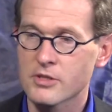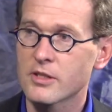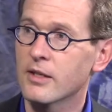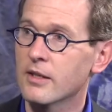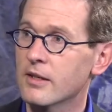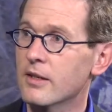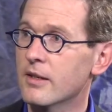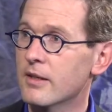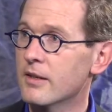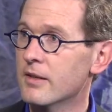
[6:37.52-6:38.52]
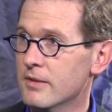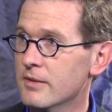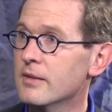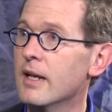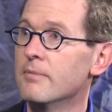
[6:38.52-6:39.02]
Yeah, in
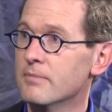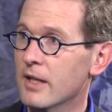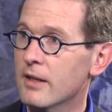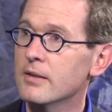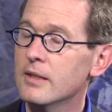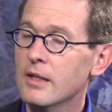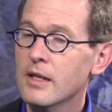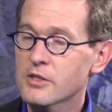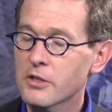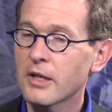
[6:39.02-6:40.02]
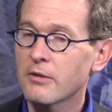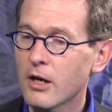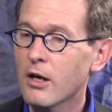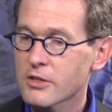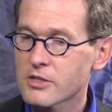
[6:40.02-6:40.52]
Holland you can find it as well. So there
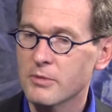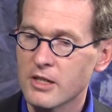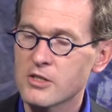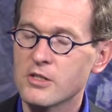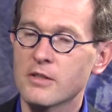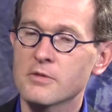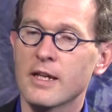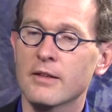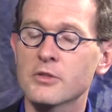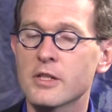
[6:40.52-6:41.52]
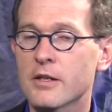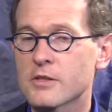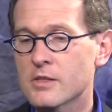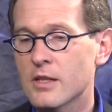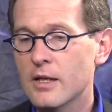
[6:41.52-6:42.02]
are some initiatives, and also
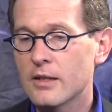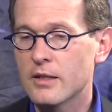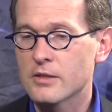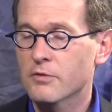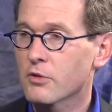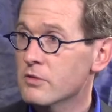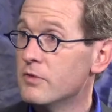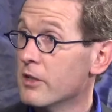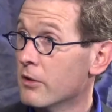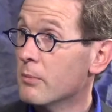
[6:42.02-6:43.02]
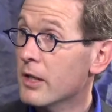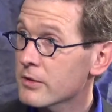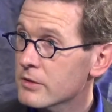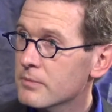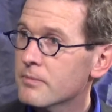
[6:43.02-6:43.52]
there's of course video on
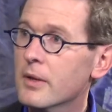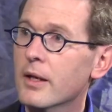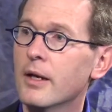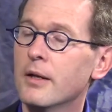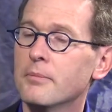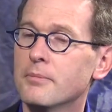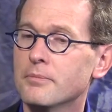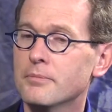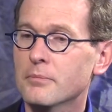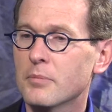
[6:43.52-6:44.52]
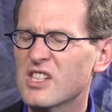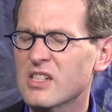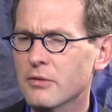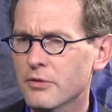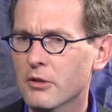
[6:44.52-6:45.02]
demand. But
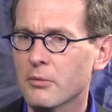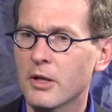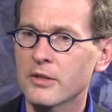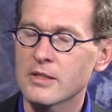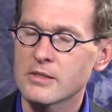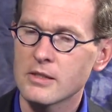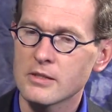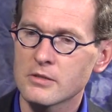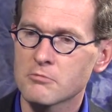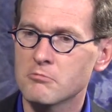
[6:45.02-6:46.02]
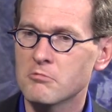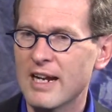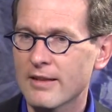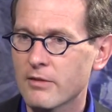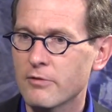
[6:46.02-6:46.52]
still, video on demand is
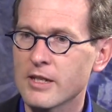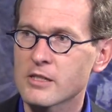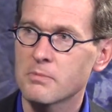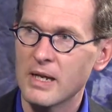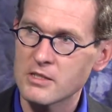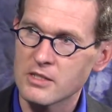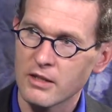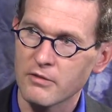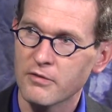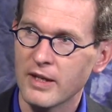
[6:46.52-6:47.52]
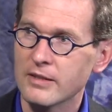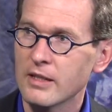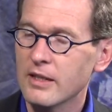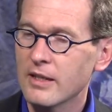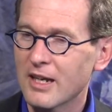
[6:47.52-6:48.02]
relatively expensive, and
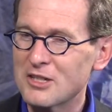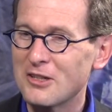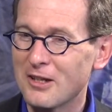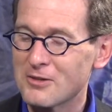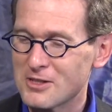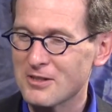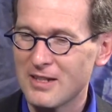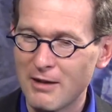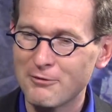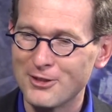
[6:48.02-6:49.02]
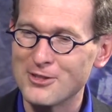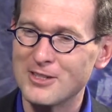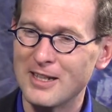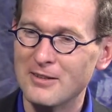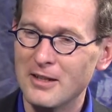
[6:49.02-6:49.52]
actually there is evidence
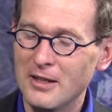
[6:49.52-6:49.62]
that